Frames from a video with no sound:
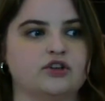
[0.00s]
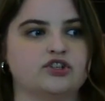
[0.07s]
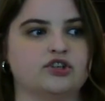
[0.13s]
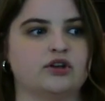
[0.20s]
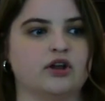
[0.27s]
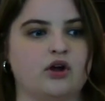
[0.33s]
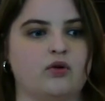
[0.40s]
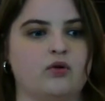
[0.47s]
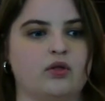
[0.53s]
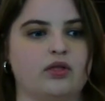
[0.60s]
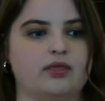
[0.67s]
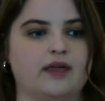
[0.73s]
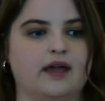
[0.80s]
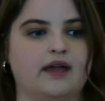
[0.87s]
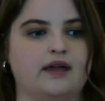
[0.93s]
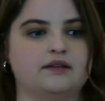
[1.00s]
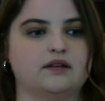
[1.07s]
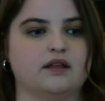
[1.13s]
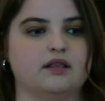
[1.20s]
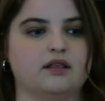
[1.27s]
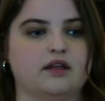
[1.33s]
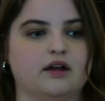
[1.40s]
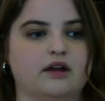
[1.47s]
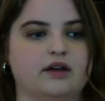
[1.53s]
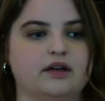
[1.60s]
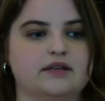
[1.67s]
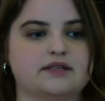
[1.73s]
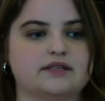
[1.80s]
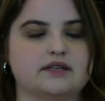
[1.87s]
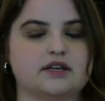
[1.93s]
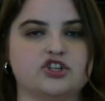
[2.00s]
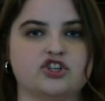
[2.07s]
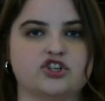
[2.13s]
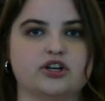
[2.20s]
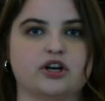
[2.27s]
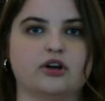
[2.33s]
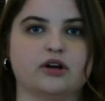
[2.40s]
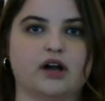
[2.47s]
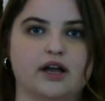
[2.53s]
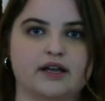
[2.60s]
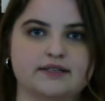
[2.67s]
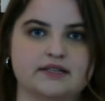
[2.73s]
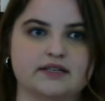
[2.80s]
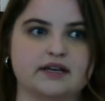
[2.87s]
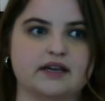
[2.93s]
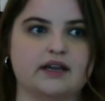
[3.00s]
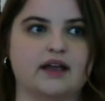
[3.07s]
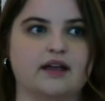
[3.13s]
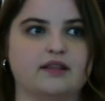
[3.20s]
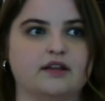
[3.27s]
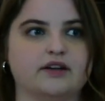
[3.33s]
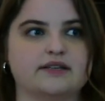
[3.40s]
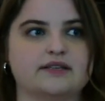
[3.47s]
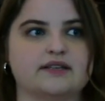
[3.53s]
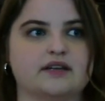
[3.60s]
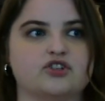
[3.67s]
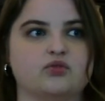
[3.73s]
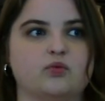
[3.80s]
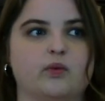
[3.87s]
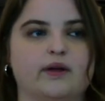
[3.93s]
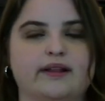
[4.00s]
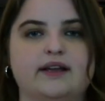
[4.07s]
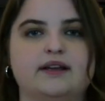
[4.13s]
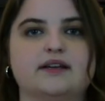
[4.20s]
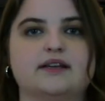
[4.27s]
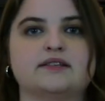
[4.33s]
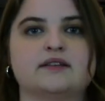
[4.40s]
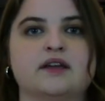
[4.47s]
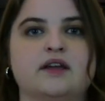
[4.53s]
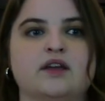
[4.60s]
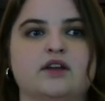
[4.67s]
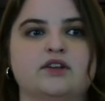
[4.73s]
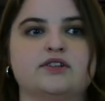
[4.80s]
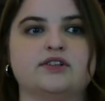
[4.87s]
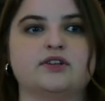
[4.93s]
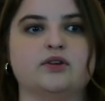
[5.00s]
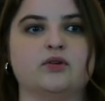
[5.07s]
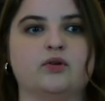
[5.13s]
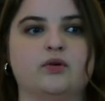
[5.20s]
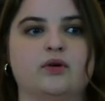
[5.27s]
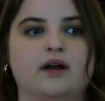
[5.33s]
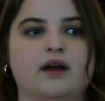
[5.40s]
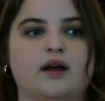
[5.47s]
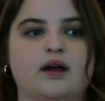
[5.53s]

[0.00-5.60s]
to know that there is such generosity and there is such willingness to